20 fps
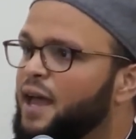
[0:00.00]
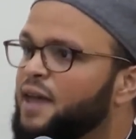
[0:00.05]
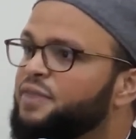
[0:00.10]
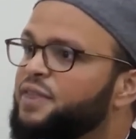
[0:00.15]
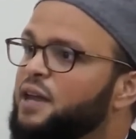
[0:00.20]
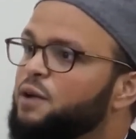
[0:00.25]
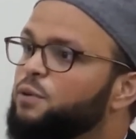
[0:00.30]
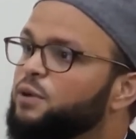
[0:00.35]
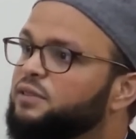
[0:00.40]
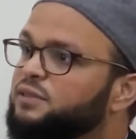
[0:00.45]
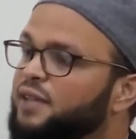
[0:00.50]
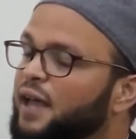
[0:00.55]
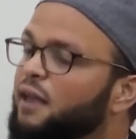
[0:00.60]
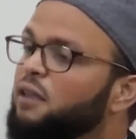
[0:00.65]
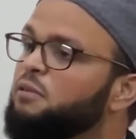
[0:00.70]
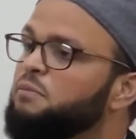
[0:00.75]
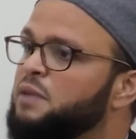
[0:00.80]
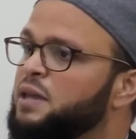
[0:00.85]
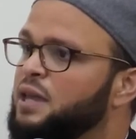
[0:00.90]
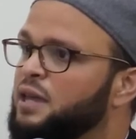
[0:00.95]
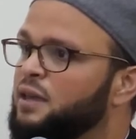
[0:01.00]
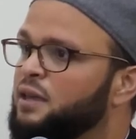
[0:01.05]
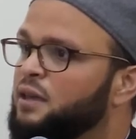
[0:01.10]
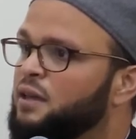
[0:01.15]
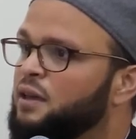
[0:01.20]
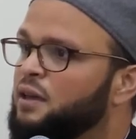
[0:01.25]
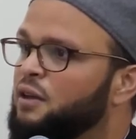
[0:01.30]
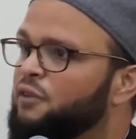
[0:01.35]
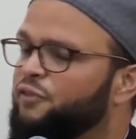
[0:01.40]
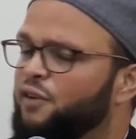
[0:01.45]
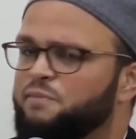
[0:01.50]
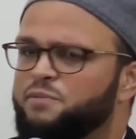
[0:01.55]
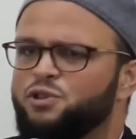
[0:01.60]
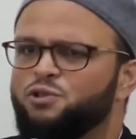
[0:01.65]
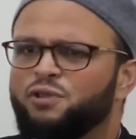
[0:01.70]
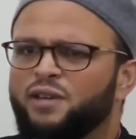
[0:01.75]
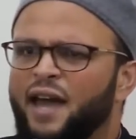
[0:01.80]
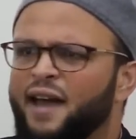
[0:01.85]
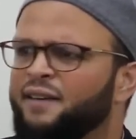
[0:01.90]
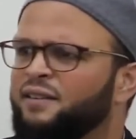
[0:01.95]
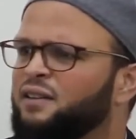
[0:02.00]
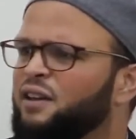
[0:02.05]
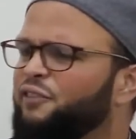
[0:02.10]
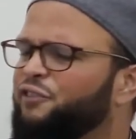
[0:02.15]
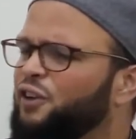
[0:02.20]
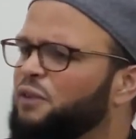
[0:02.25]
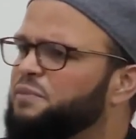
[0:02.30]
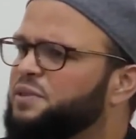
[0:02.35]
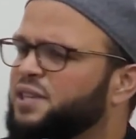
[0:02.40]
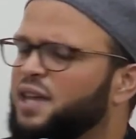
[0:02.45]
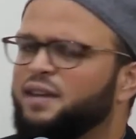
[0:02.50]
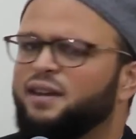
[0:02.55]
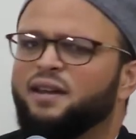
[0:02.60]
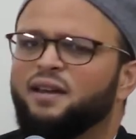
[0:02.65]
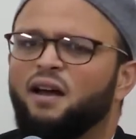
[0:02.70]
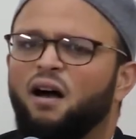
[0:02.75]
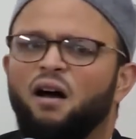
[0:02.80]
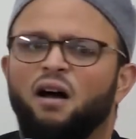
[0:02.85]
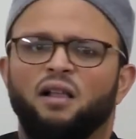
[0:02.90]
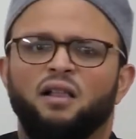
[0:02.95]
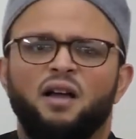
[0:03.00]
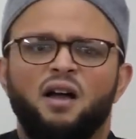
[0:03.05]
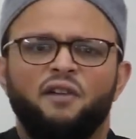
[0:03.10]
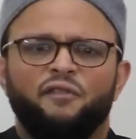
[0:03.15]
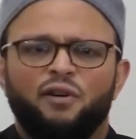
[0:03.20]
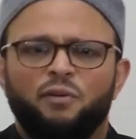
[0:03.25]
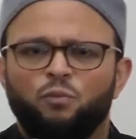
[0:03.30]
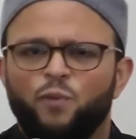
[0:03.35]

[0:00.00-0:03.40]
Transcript: and they would tell me from Uganda, from Senegal,